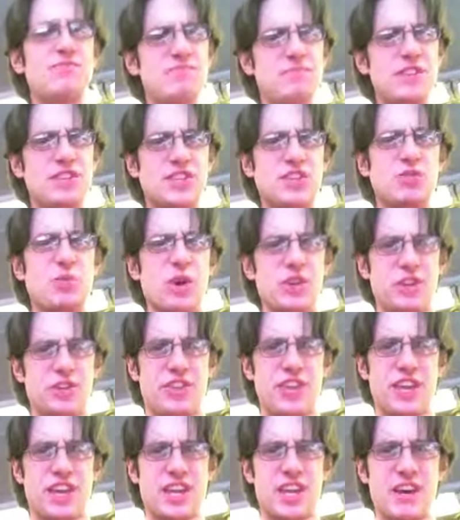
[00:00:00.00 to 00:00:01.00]
this is what you're
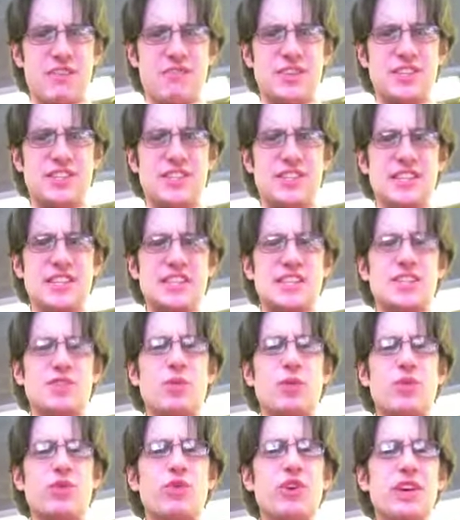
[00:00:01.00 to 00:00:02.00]
thinking of. This is
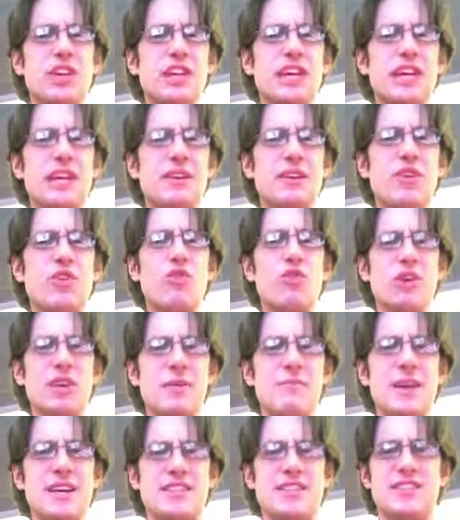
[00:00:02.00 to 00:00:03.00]
what really
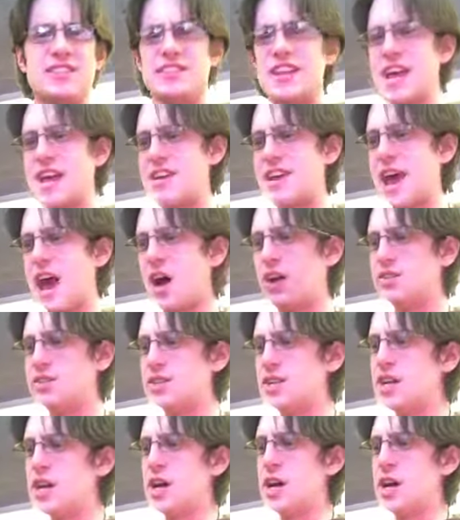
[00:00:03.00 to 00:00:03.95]
makes it stand out.